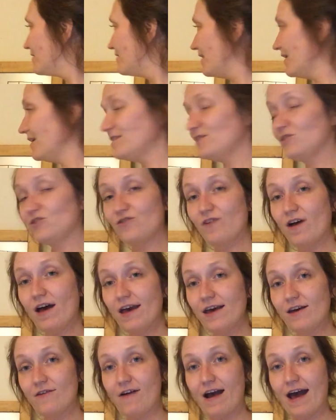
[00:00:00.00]
This
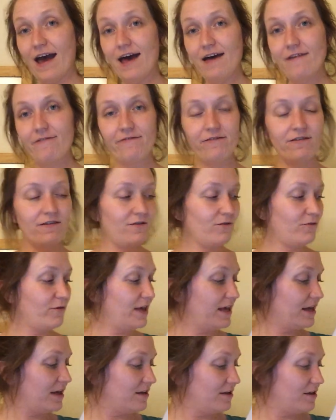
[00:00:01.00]
trigraph
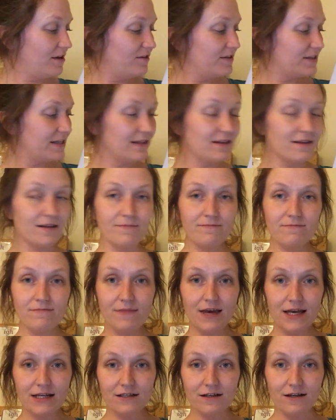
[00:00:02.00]
we can use in the
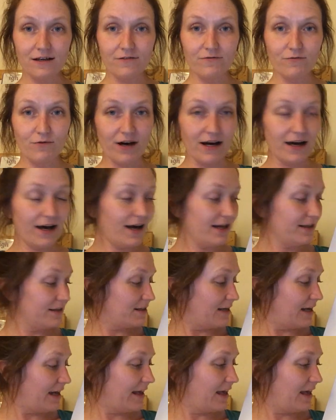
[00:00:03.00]
middle of
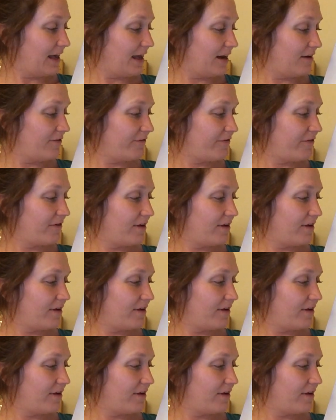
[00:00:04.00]
words, like in